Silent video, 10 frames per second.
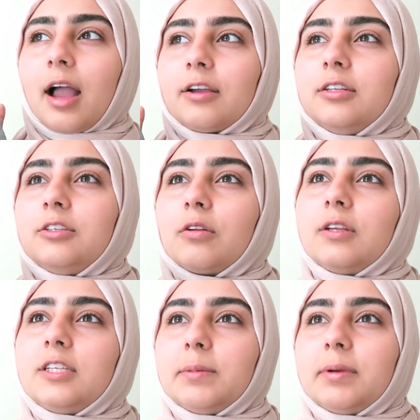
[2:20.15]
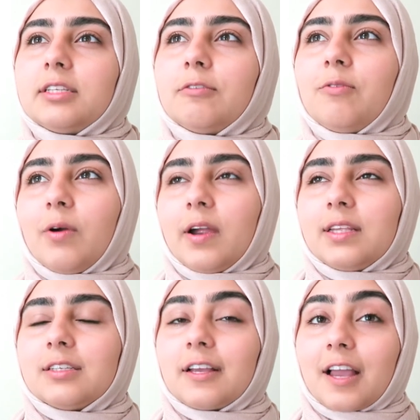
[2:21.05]
I could totally see myself
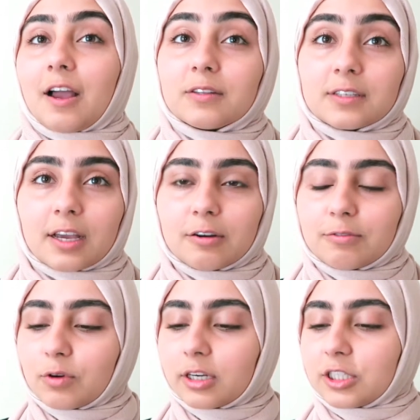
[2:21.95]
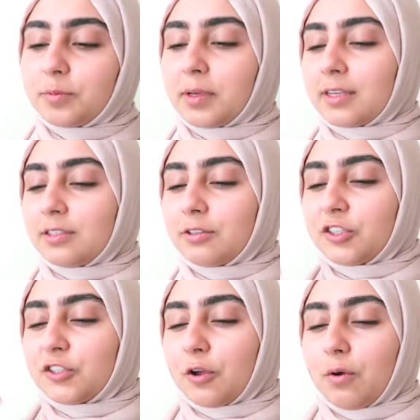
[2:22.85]
wearing these like outside of work just because they're
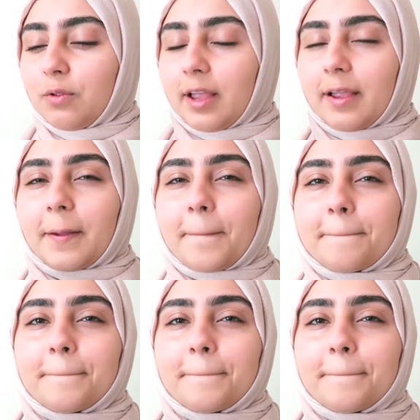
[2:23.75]
so like